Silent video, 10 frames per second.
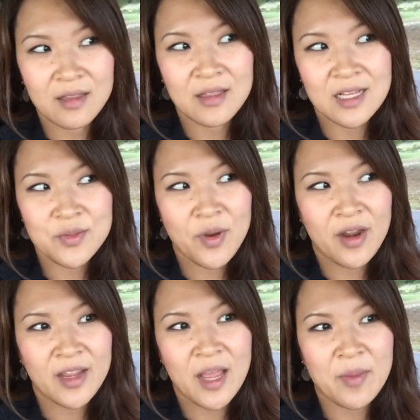that's
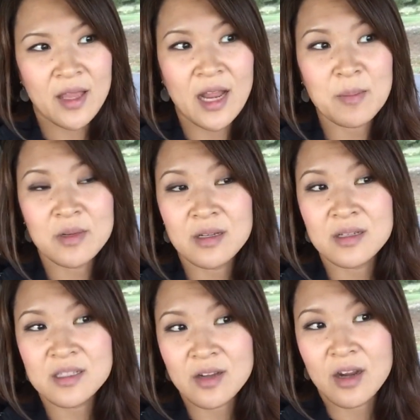where I am, and I'm
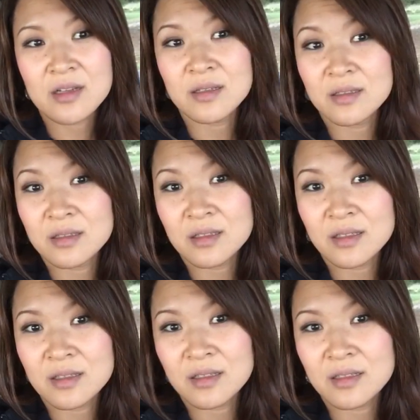gonna start.
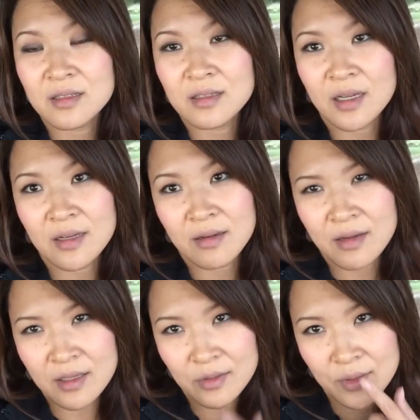I know
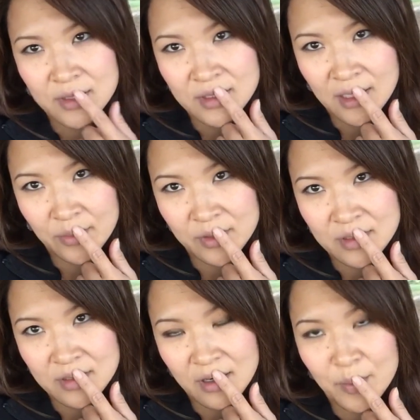I always say I
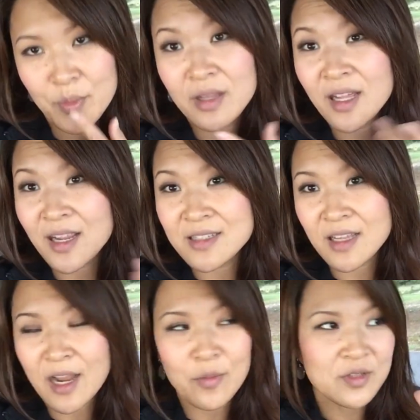will start, but like I
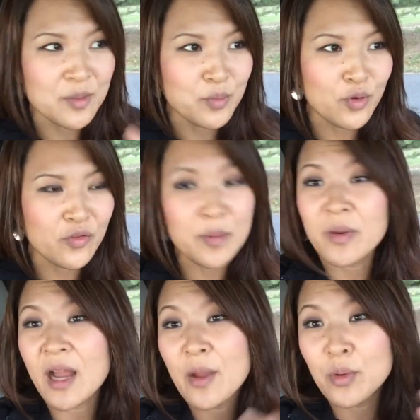said, I was improving.
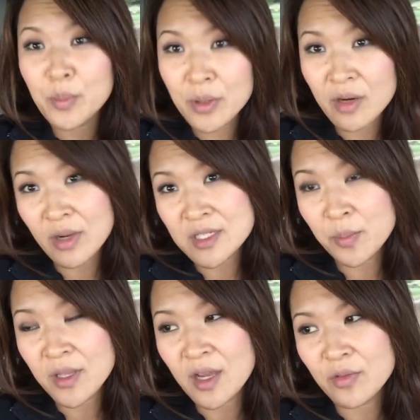But I will put a
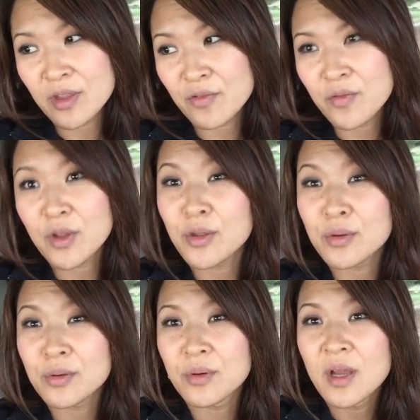recipe out there for
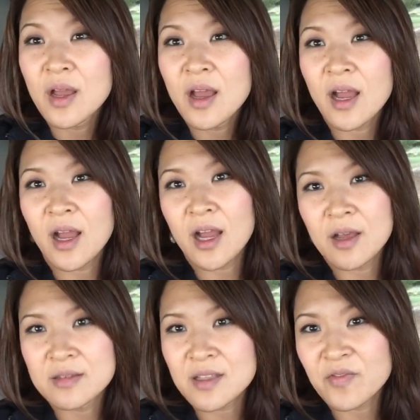you,
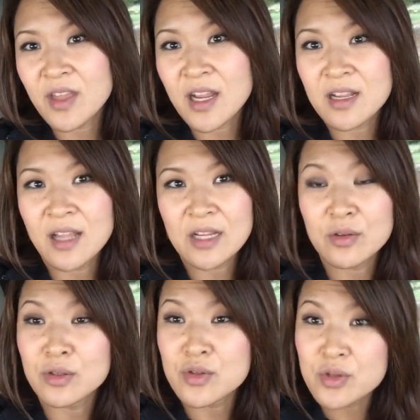stuff that I like
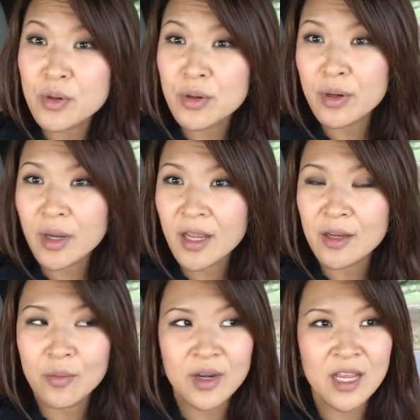to enjoy,
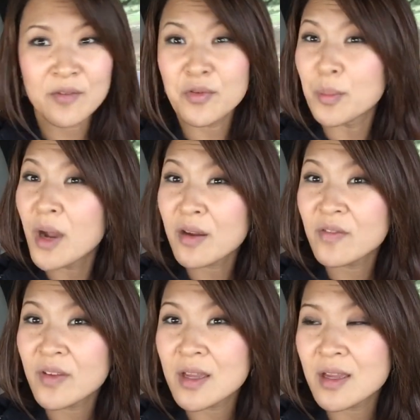you know, what I eat for
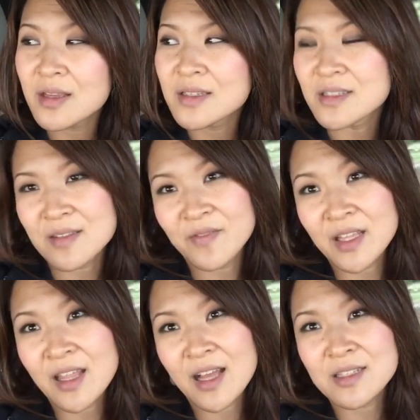breakfast and stuff
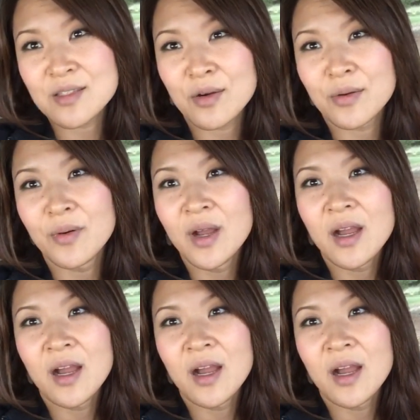like that. So